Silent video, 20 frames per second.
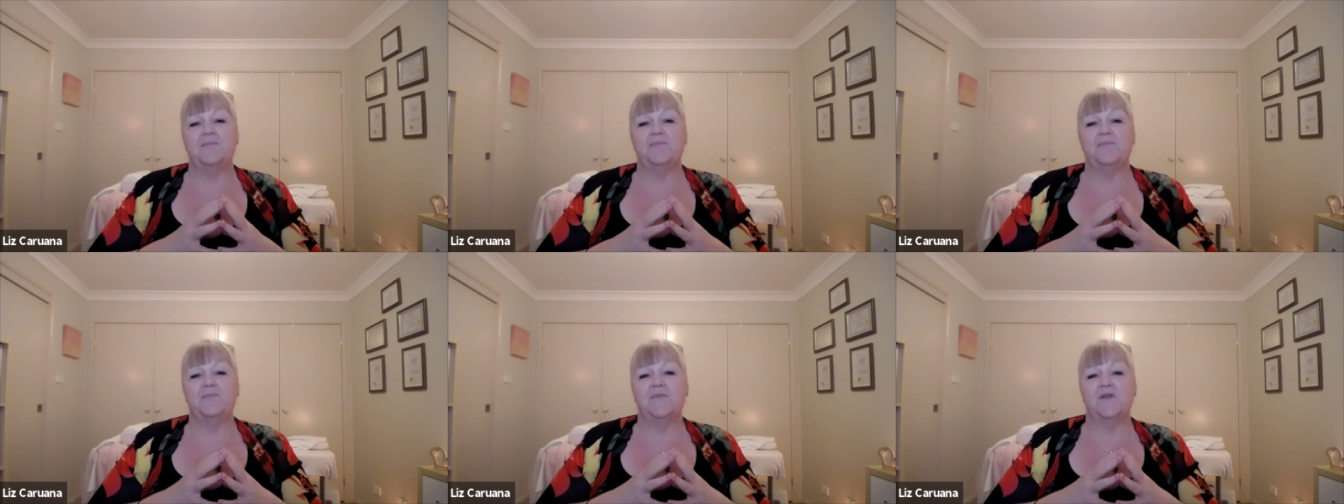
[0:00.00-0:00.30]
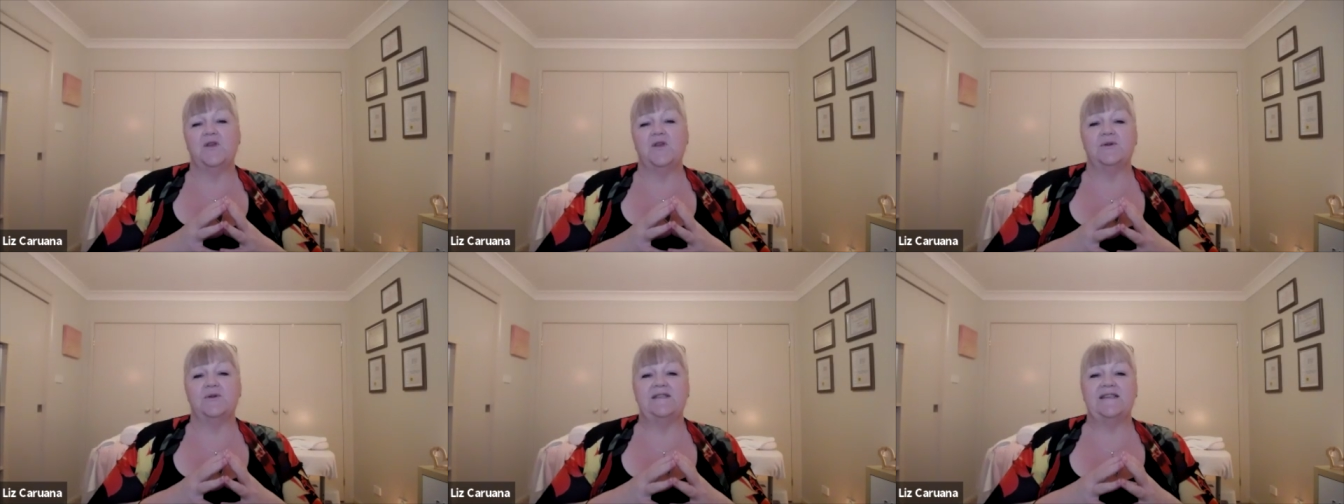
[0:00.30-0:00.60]

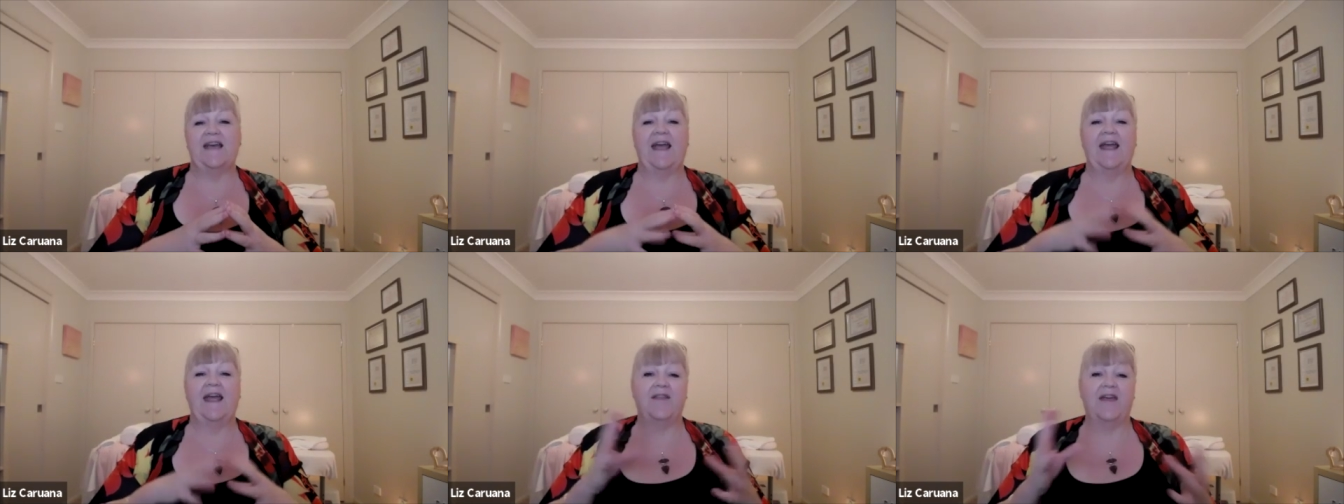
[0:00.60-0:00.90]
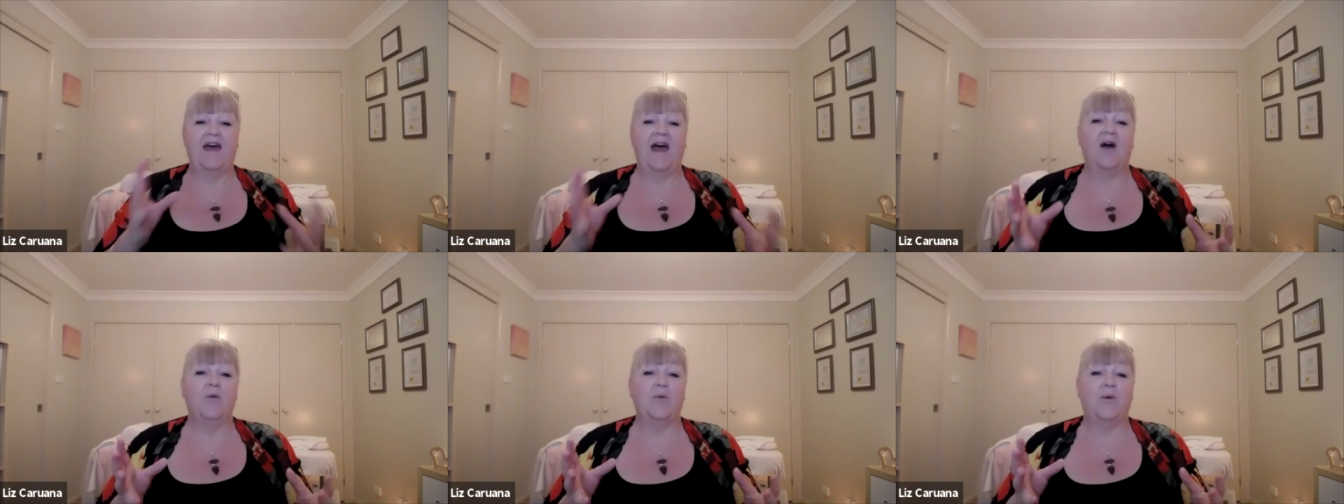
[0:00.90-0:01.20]
your day
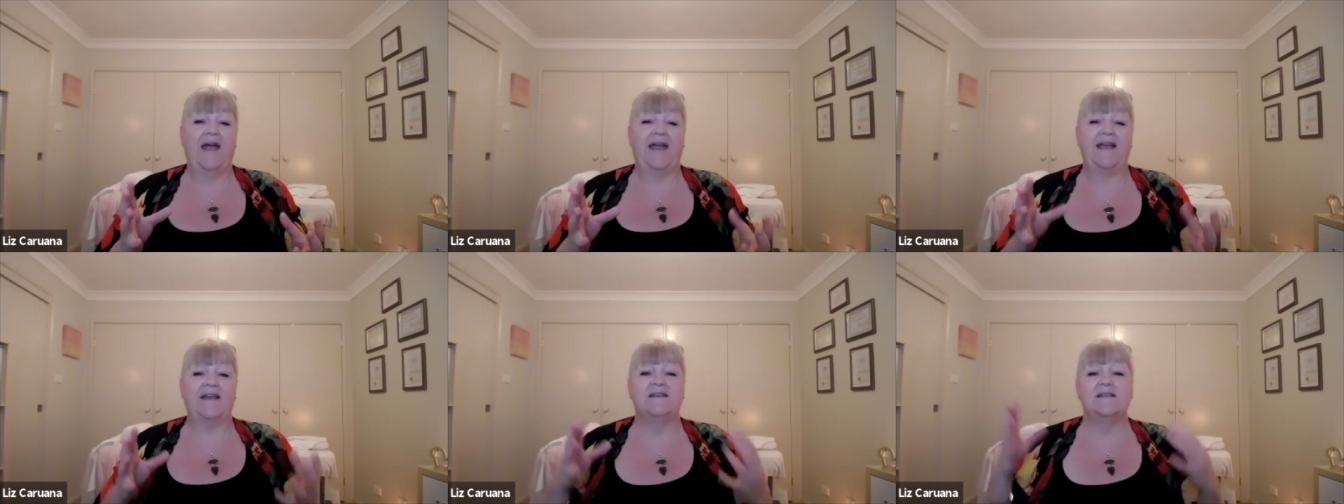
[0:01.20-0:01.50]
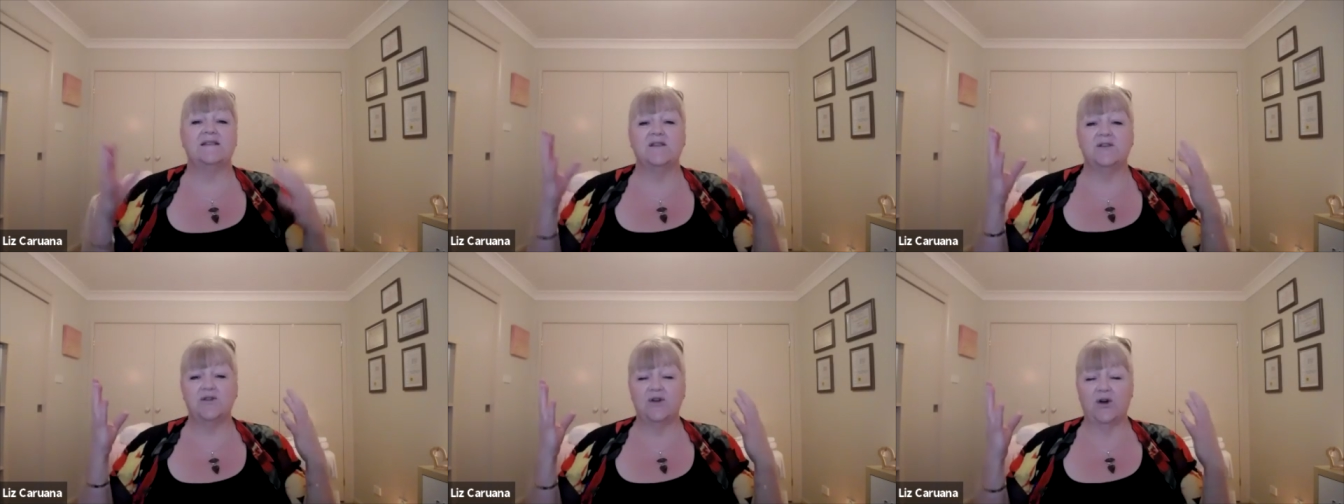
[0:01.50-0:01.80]
that way,
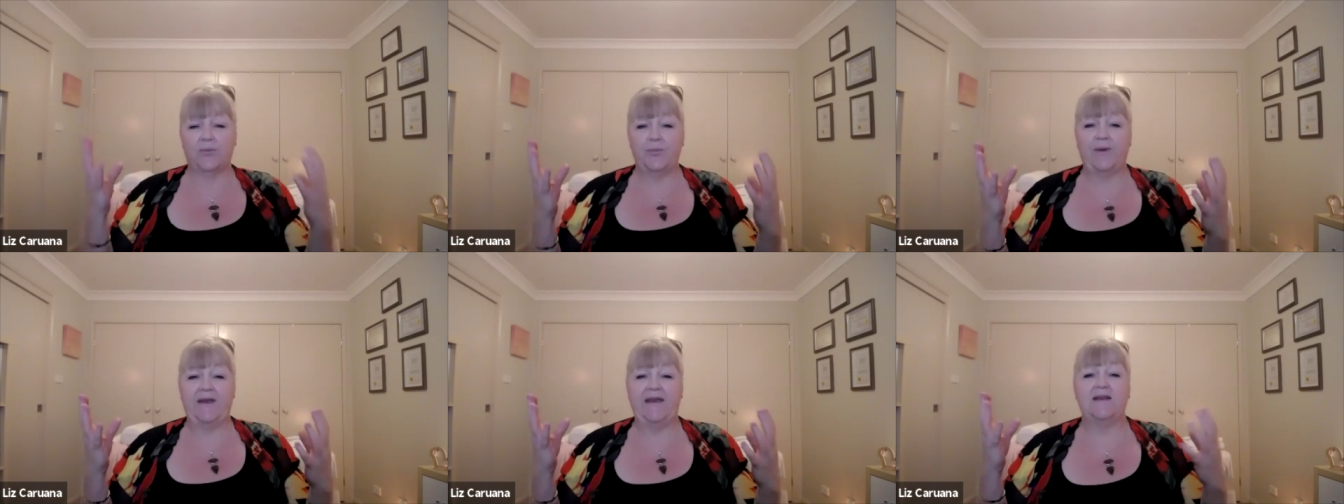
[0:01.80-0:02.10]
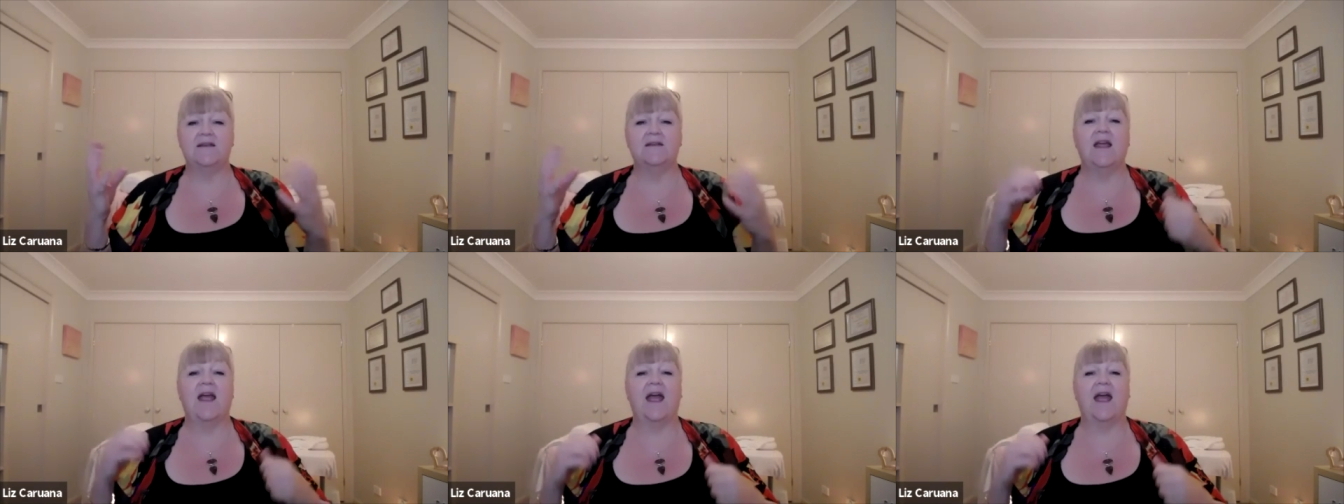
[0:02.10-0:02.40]

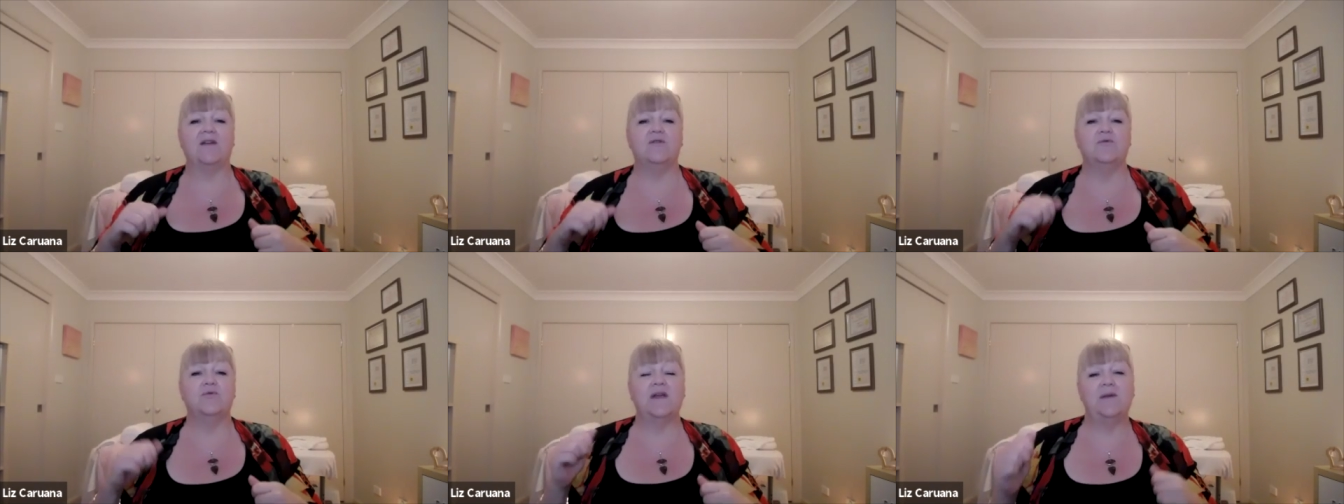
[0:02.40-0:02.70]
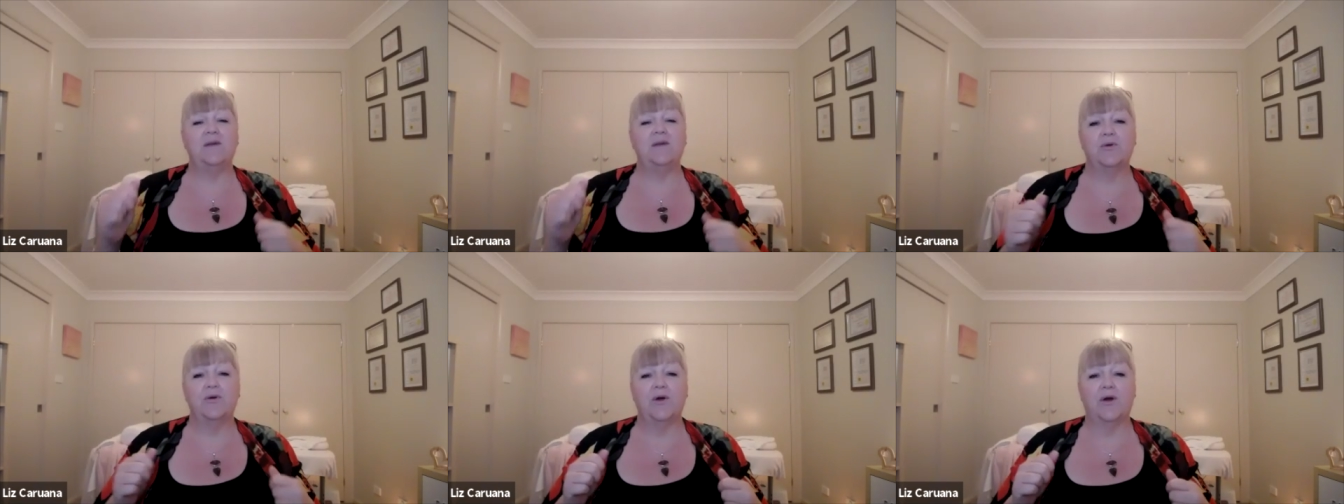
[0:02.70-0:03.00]
stopping and
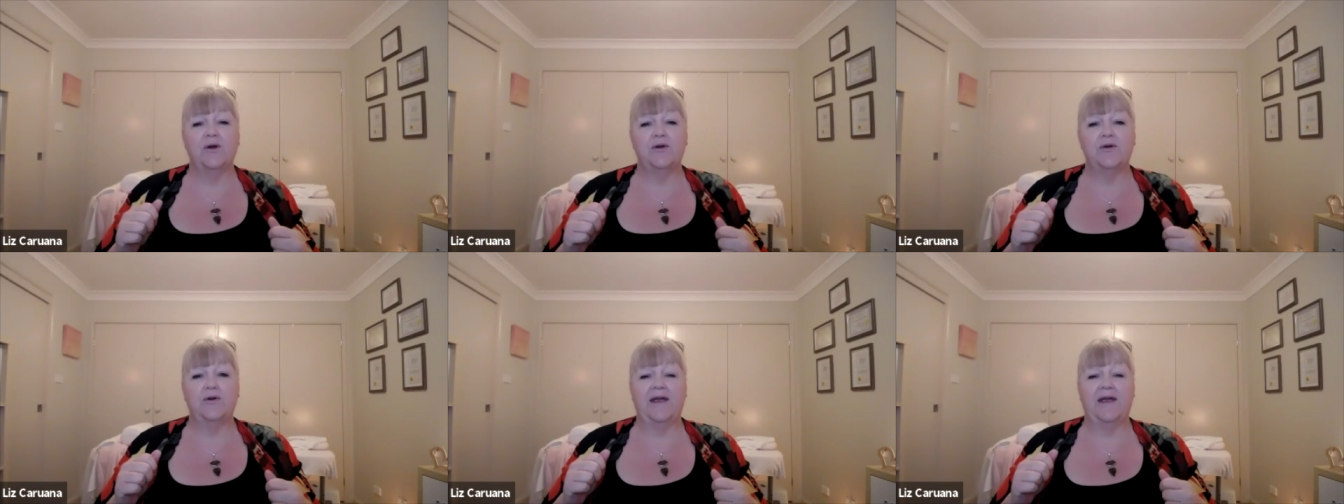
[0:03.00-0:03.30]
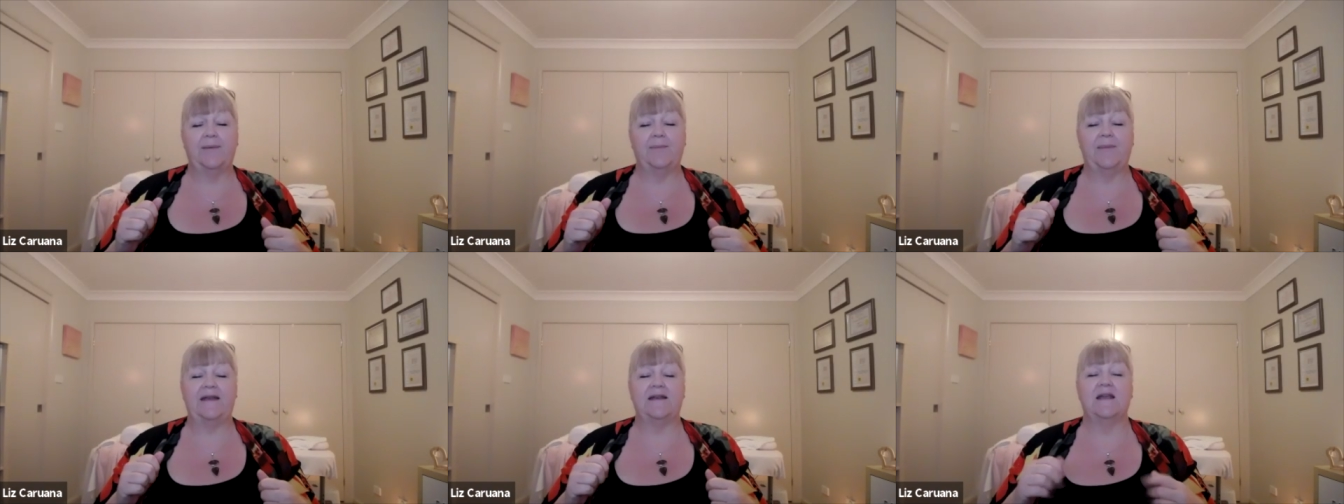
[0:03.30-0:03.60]

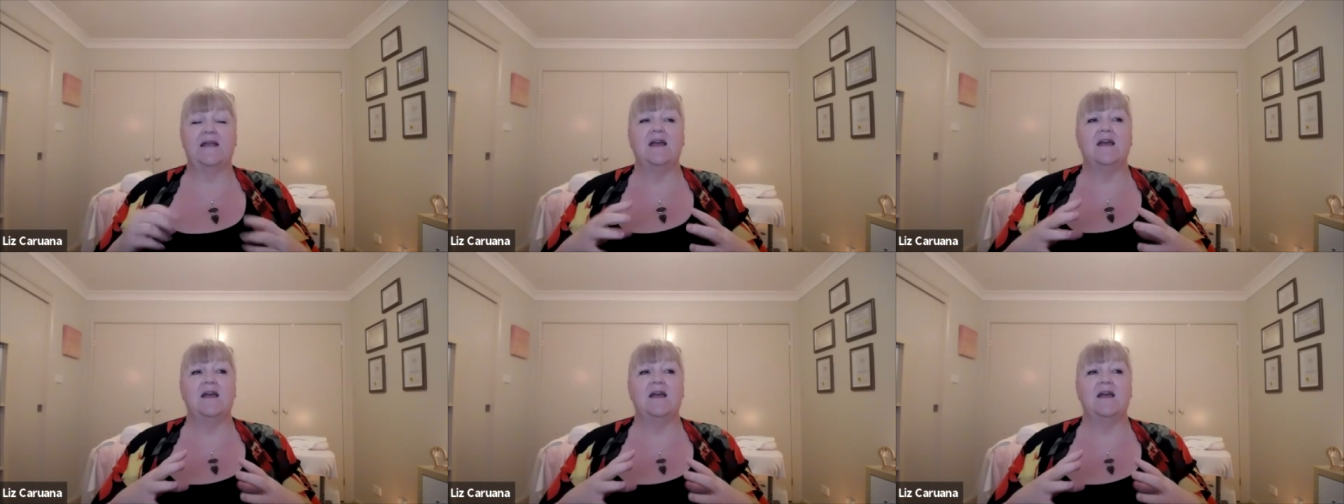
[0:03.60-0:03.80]
reprogramming.